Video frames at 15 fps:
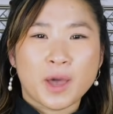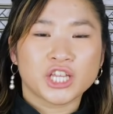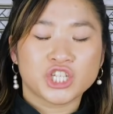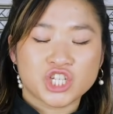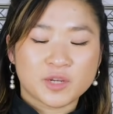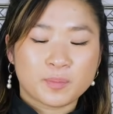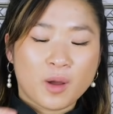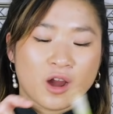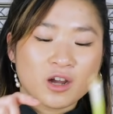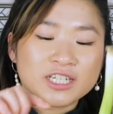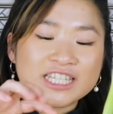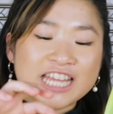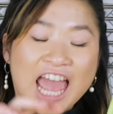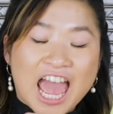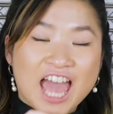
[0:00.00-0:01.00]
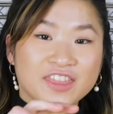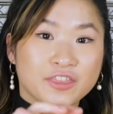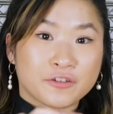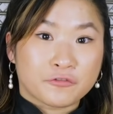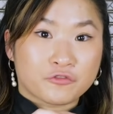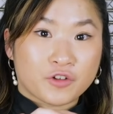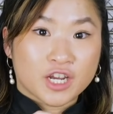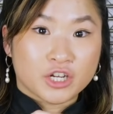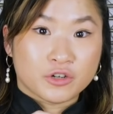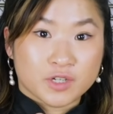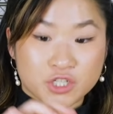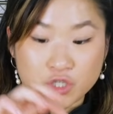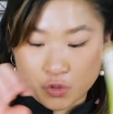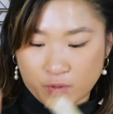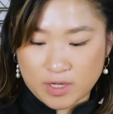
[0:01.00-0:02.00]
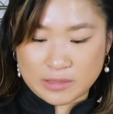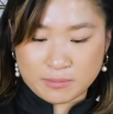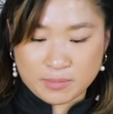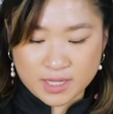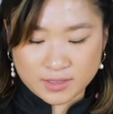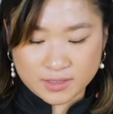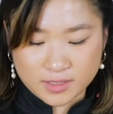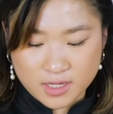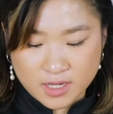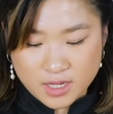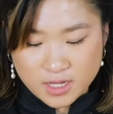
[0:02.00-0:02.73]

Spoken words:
punchy part and the fragrant green bits.